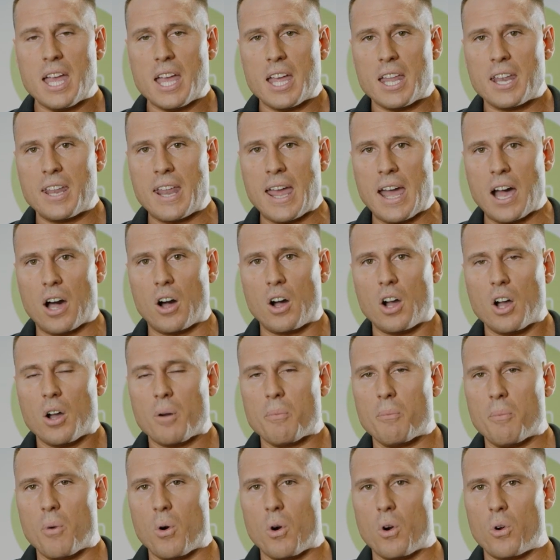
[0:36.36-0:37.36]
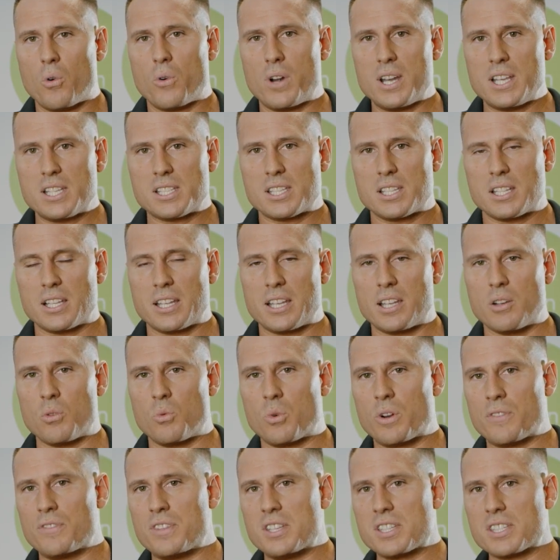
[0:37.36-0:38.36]
Now, more recently,
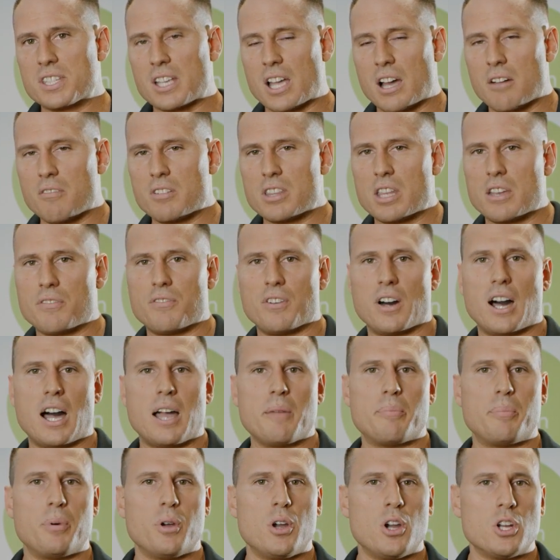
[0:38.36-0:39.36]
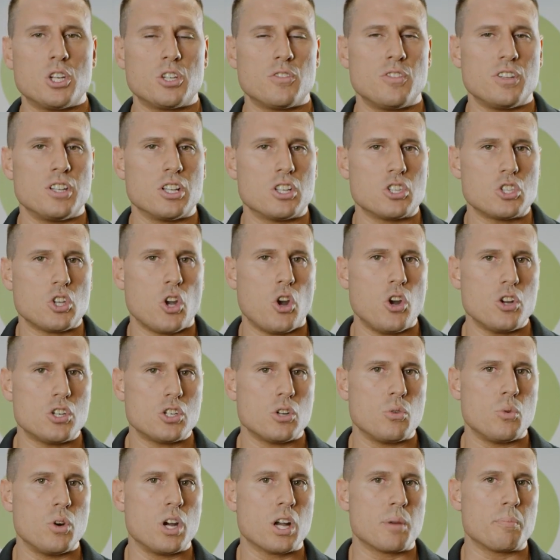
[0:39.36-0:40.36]
we've discovered that for hypertrophy, the
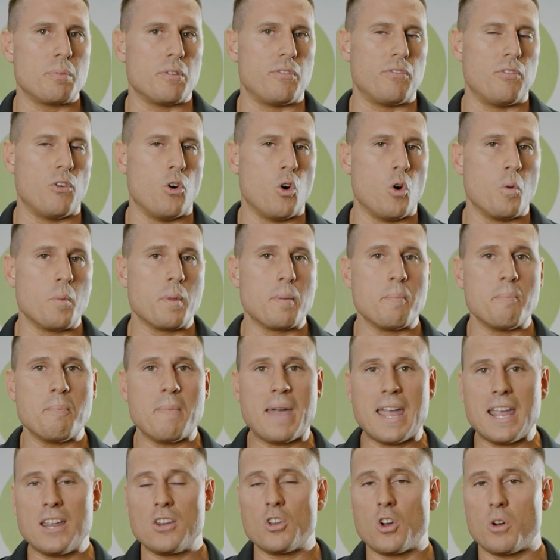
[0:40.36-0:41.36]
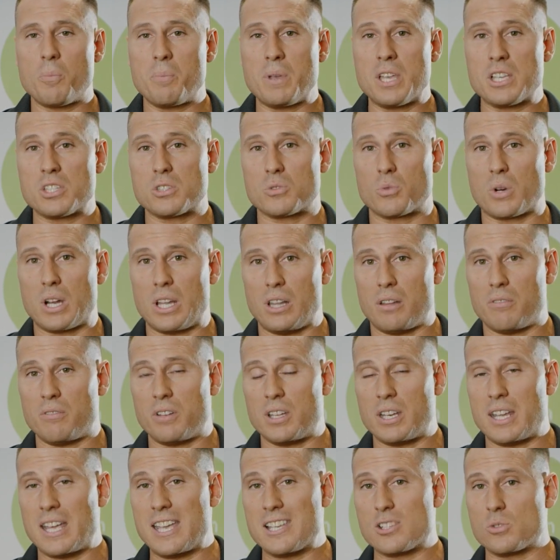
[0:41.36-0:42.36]
total work performed may not be as
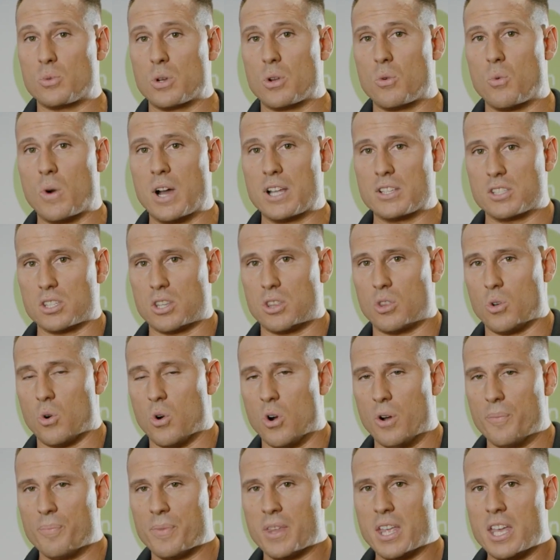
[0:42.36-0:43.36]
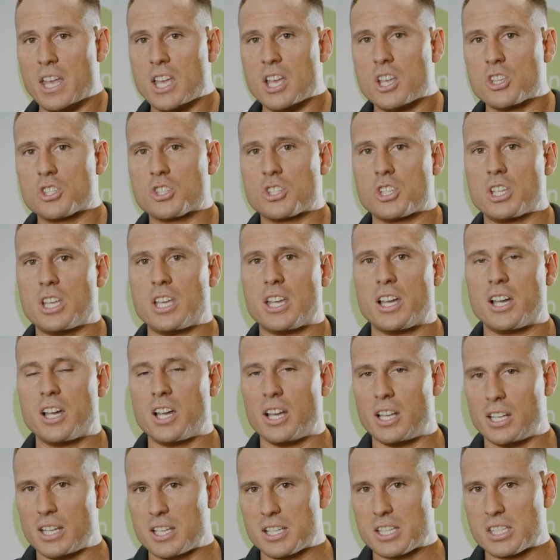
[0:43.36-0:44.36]
relevant as we once thought. See,
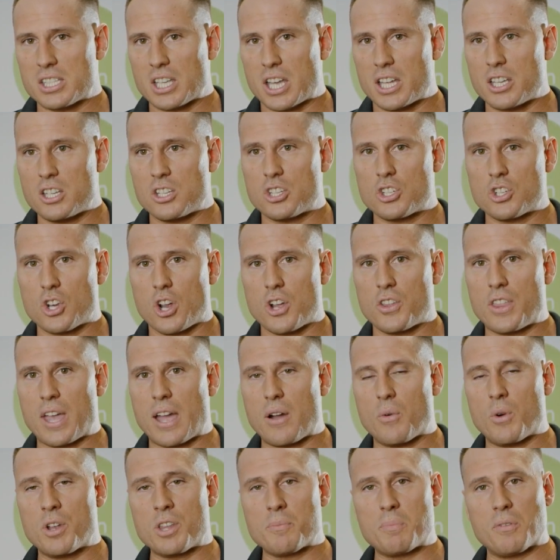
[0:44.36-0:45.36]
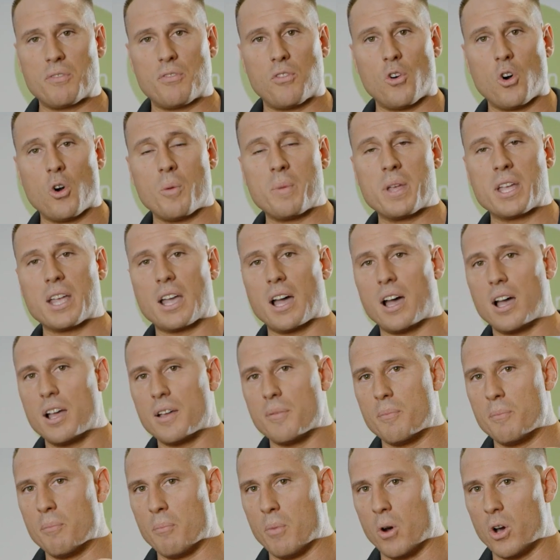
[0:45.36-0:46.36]
earlier studies showed that when performing
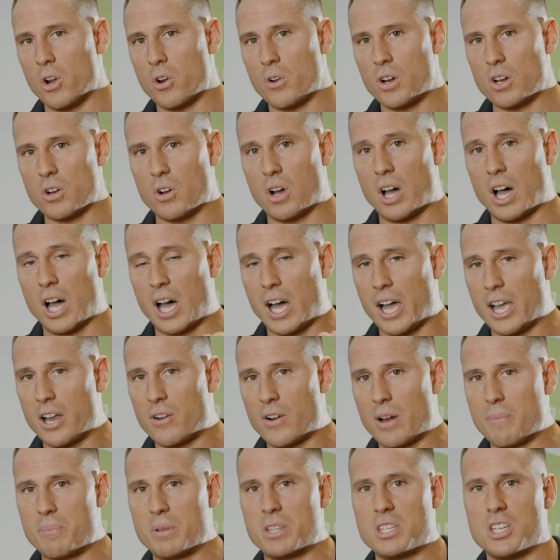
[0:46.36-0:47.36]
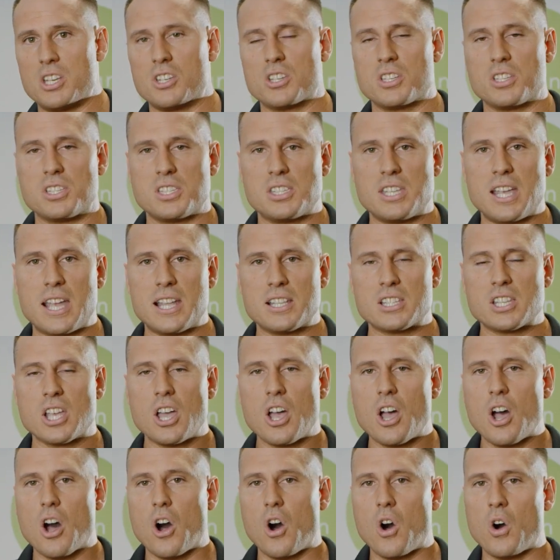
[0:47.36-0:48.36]
moderate or higher repetition sets
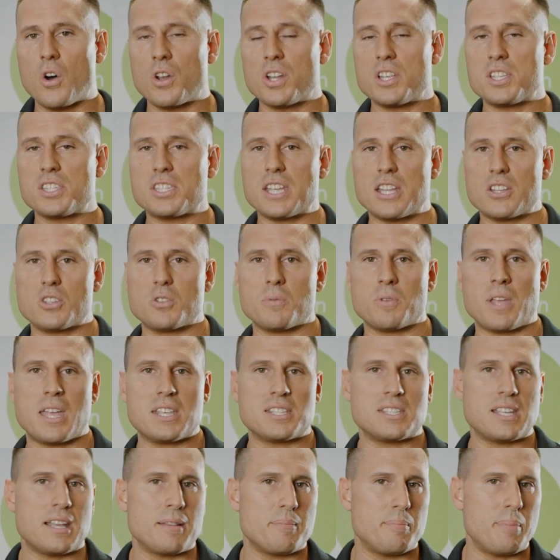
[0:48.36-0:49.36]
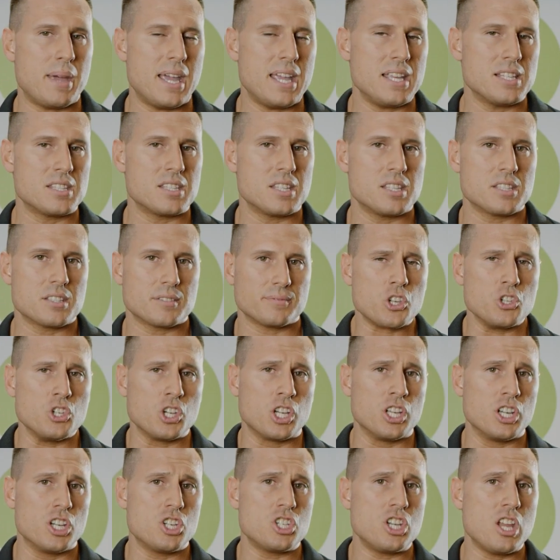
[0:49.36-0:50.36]
on a set-to-set basis, you
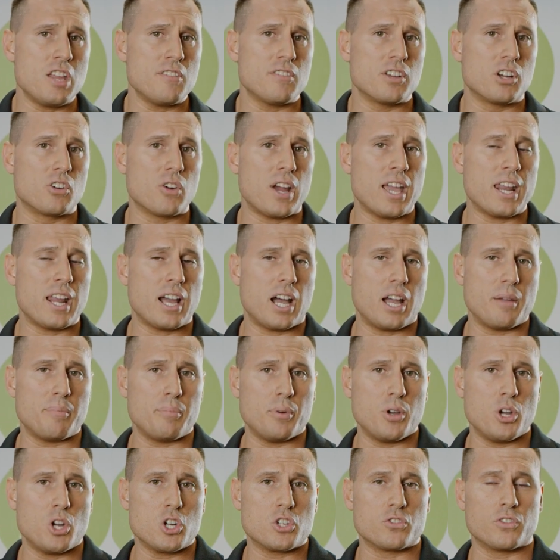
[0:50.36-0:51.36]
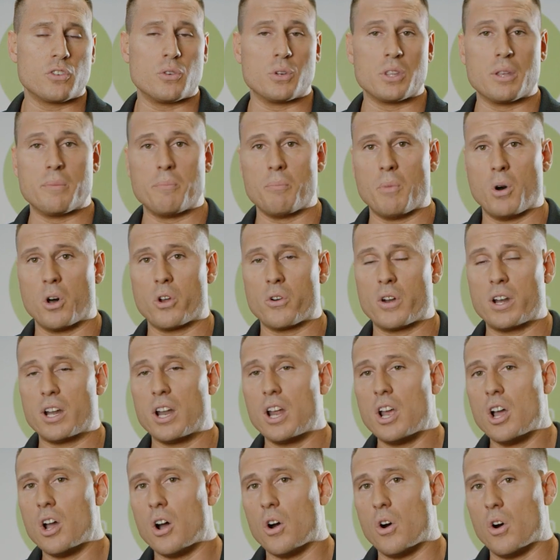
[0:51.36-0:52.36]
can achieve greater hypertrophy with a moderate
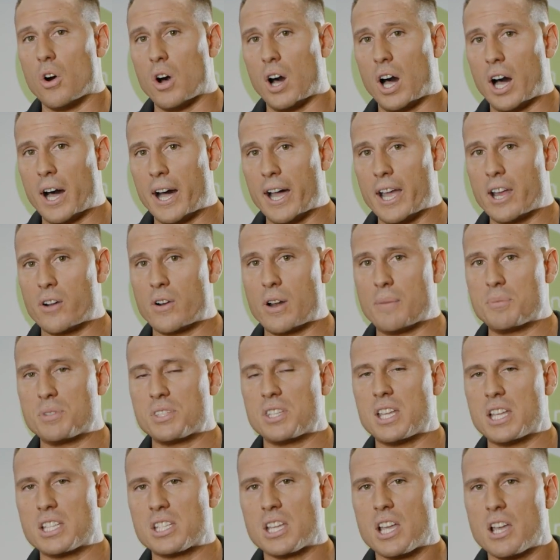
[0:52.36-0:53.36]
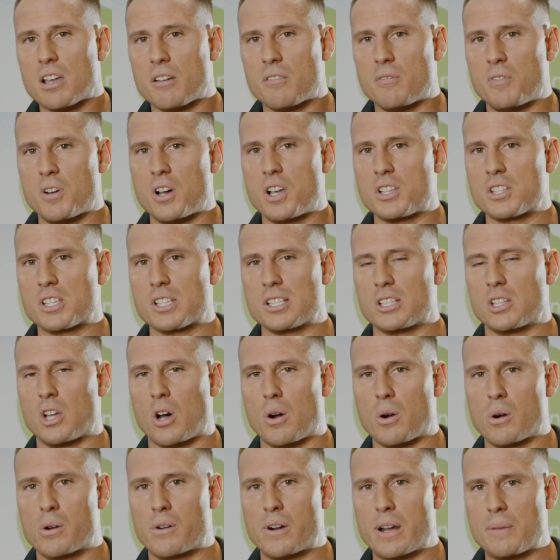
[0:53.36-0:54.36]
or higher rep sets versus
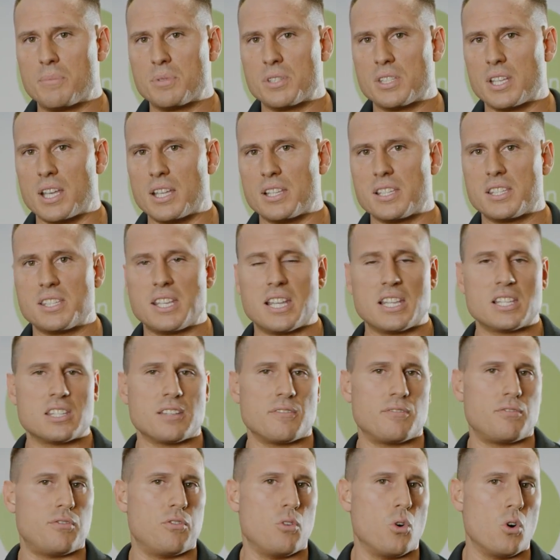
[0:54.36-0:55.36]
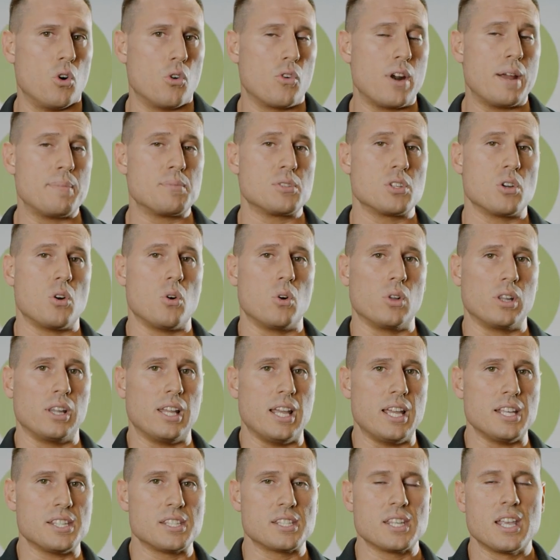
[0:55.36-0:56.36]
lower rep sets of 4 reps or
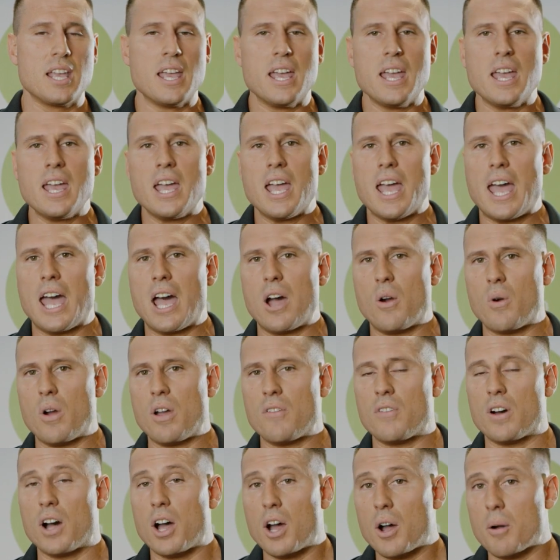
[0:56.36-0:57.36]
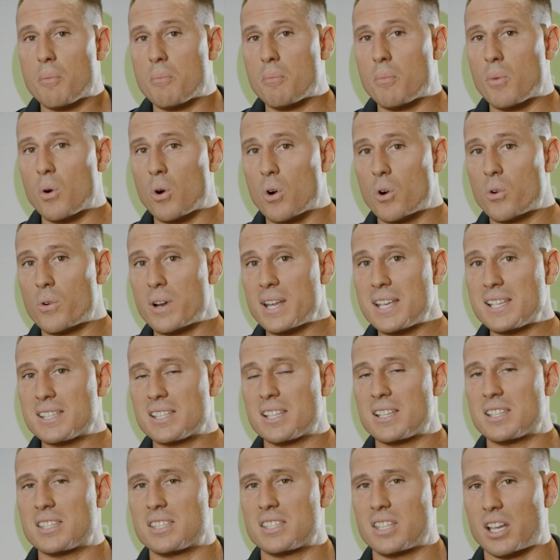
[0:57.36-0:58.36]
less. However, more
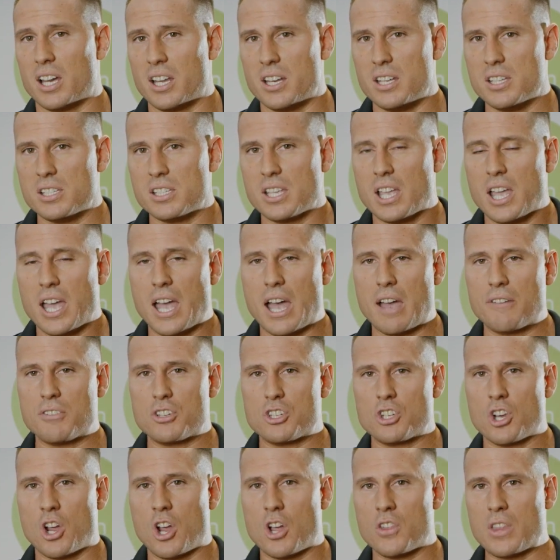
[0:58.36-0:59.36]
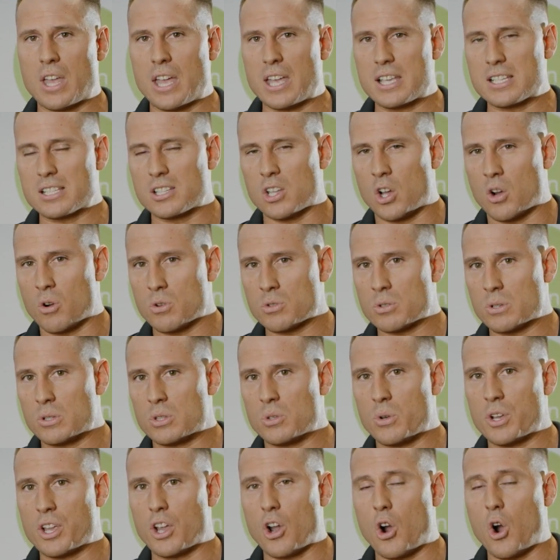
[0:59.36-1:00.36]
recent studies have shown that as long as we're
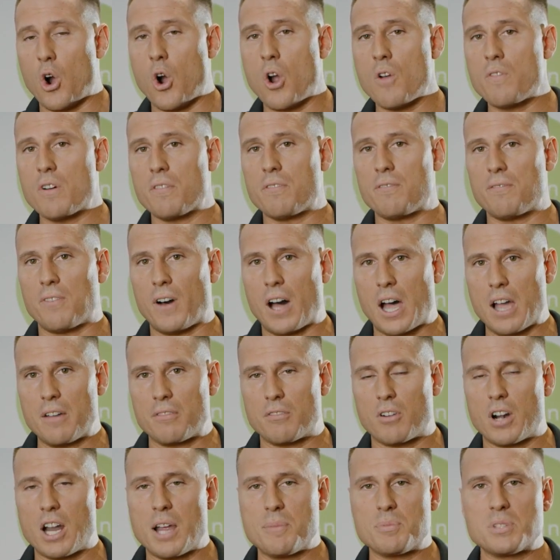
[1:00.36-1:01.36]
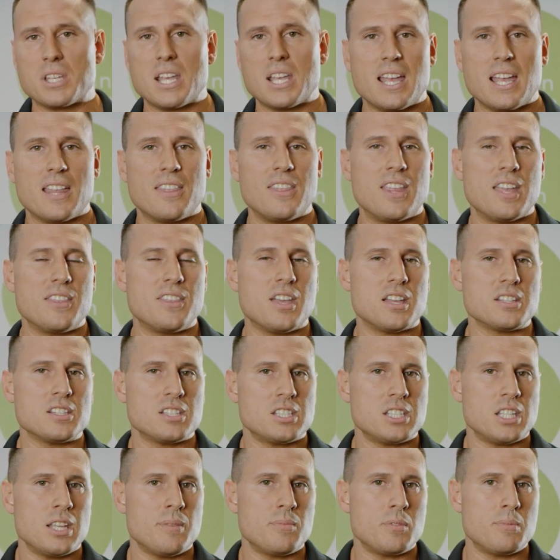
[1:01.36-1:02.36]
doing over 5 reps, there doesn't
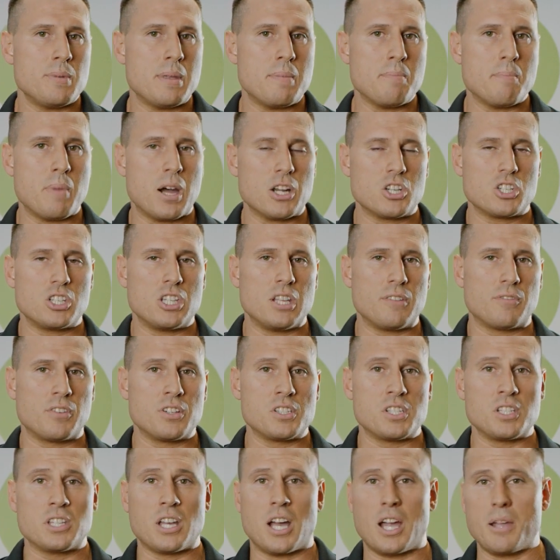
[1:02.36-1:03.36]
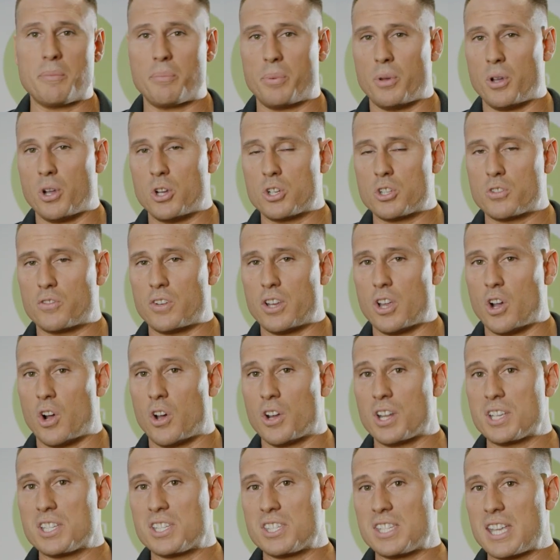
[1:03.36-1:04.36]
seem to be much difference in hypertrophy
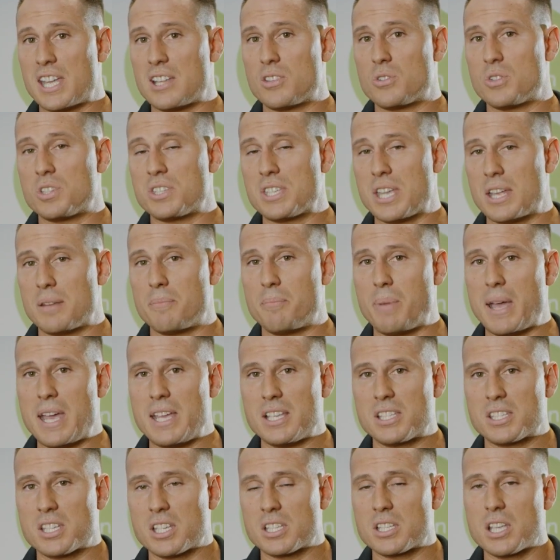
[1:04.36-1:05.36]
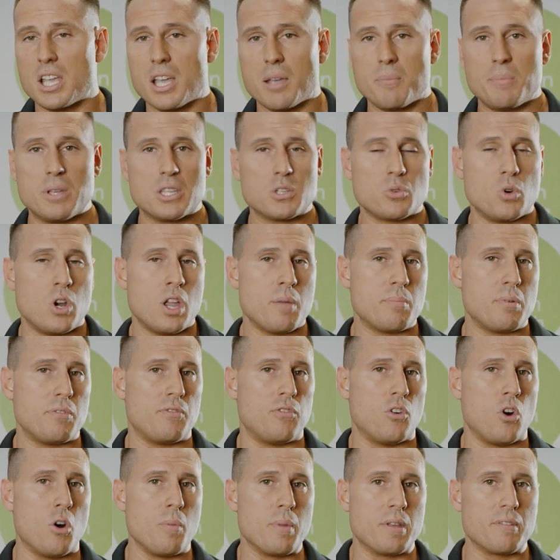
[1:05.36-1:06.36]
on a set-to-set basis between
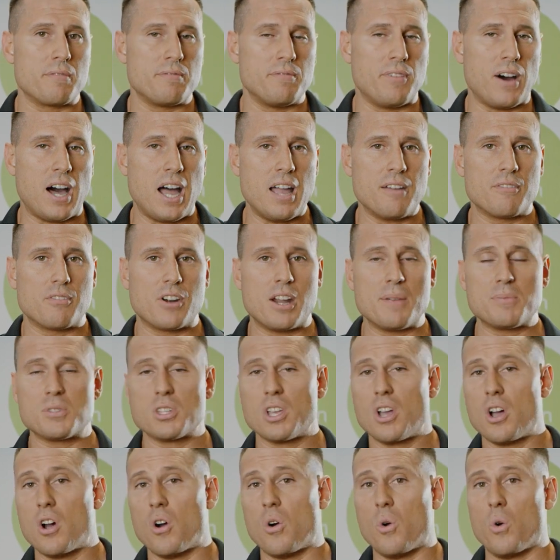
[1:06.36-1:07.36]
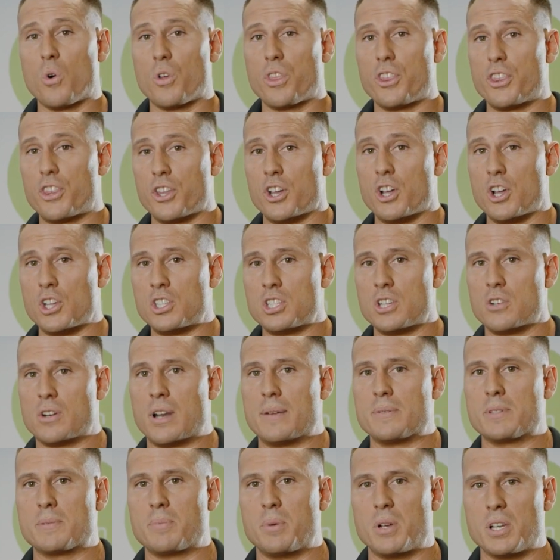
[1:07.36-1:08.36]
performing 5 reps or 30
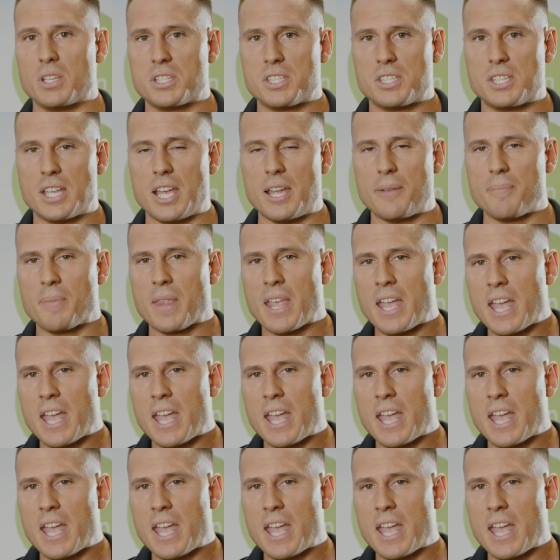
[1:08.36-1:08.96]
reps per set.